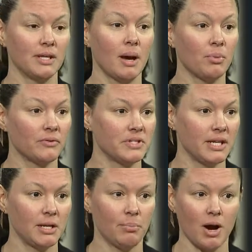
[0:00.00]
number of city
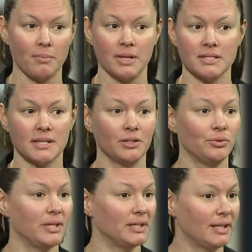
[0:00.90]
departments,
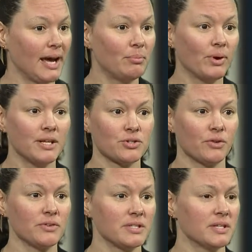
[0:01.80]
including the library
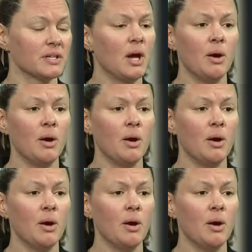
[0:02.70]
services,